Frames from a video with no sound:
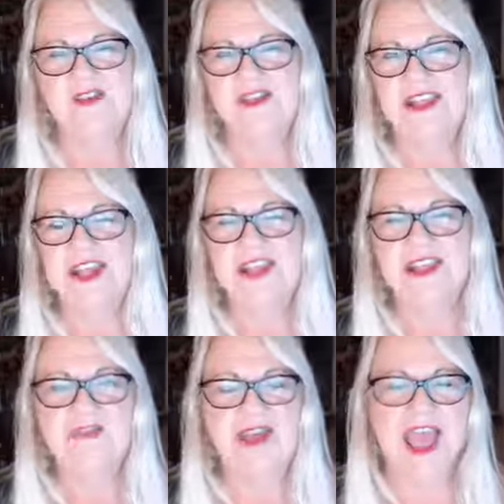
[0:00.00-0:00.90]
if
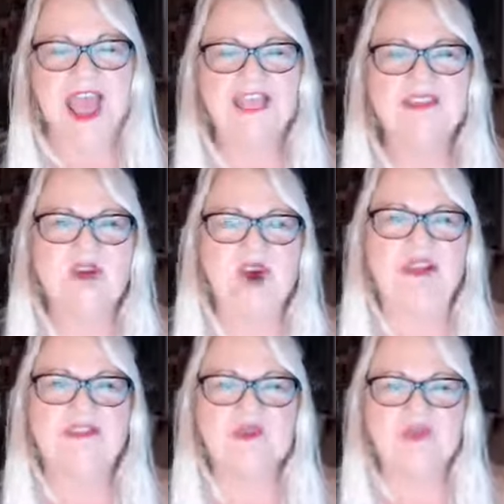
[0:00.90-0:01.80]
I hadn't have gone
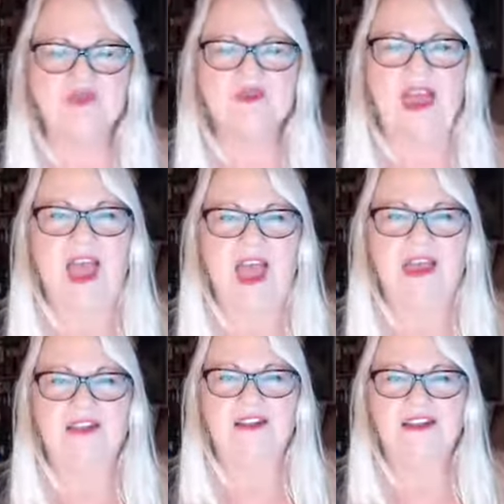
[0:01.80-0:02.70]
through that,
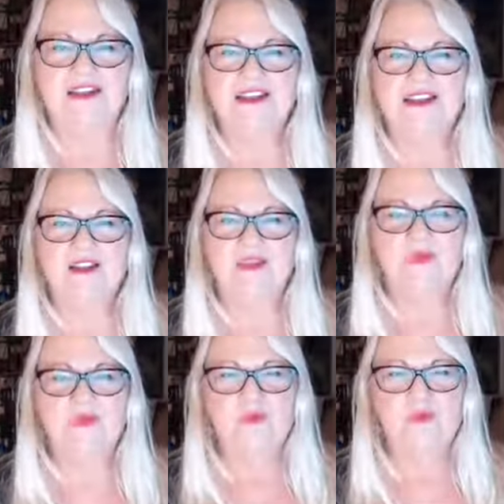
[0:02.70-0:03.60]

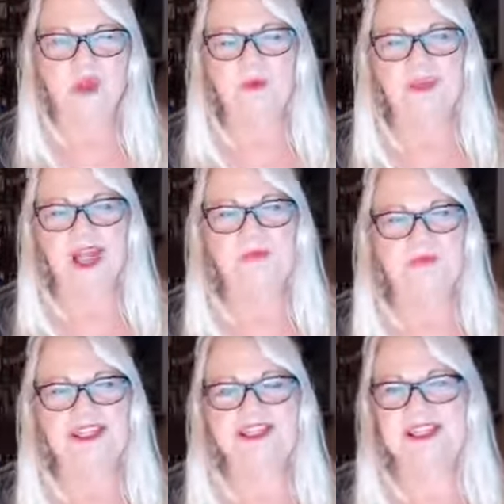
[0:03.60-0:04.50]
where would I be
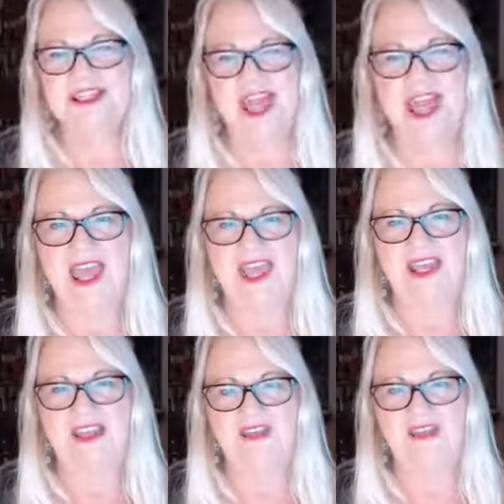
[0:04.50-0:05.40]
today,
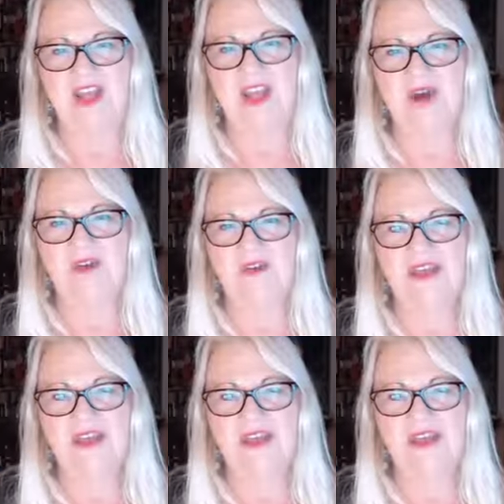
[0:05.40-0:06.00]
you know?